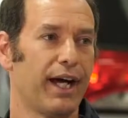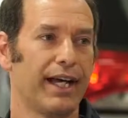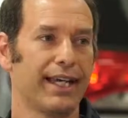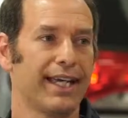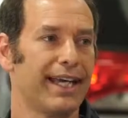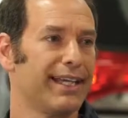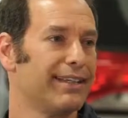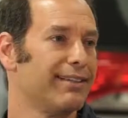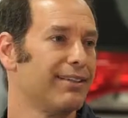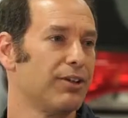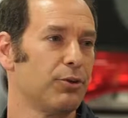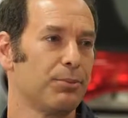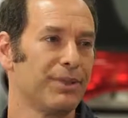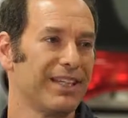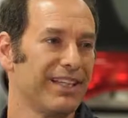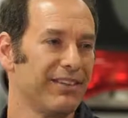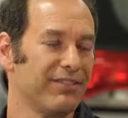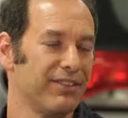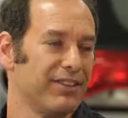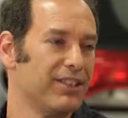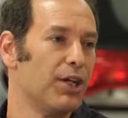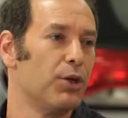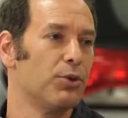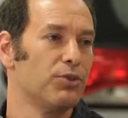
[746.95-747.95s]
again, nobody
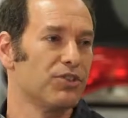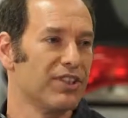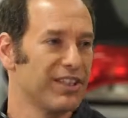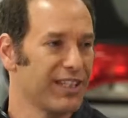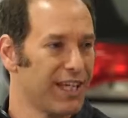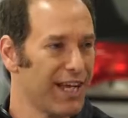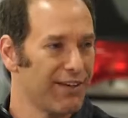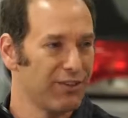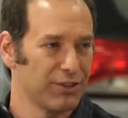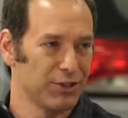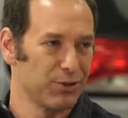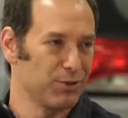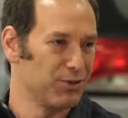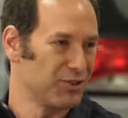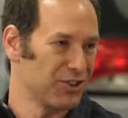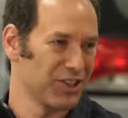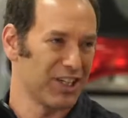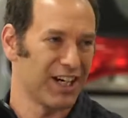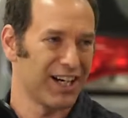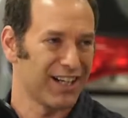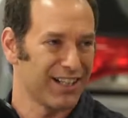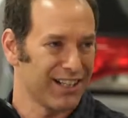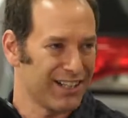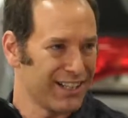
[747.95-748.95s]
even knows that you have a used
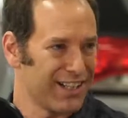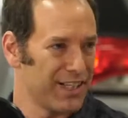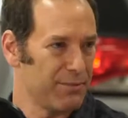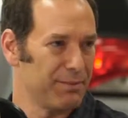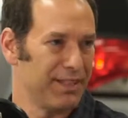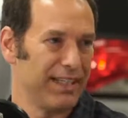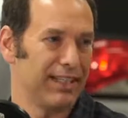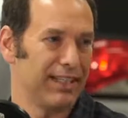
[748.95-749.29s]
car. I mean,